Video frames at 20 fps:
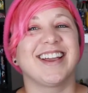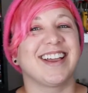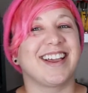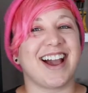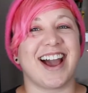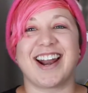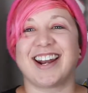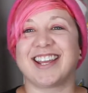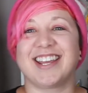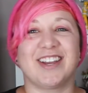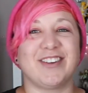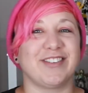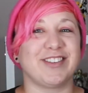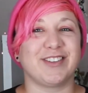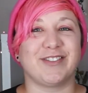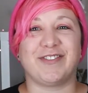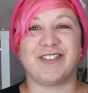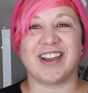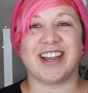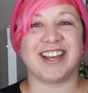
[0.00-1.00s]
Gotta give it
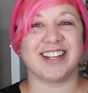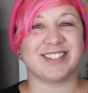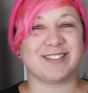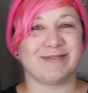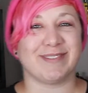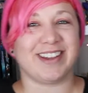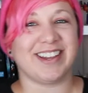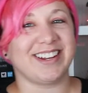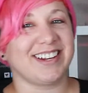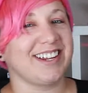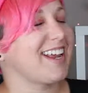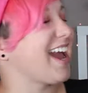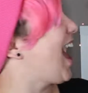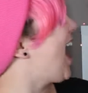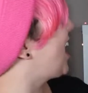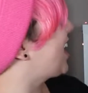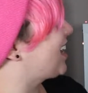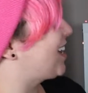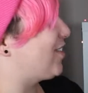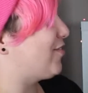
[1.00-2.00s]
to fans, man.
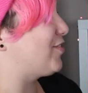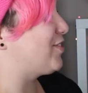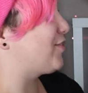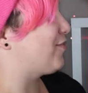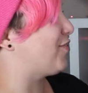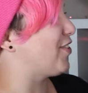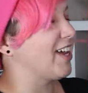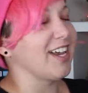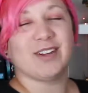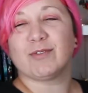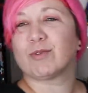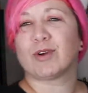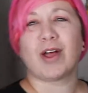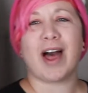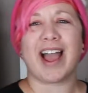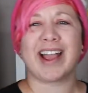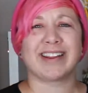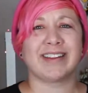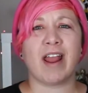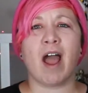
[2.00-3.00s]
Gotta give it to fans. We're
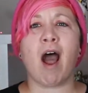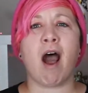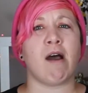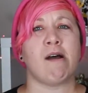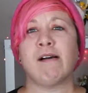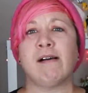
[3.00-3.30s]
like, no!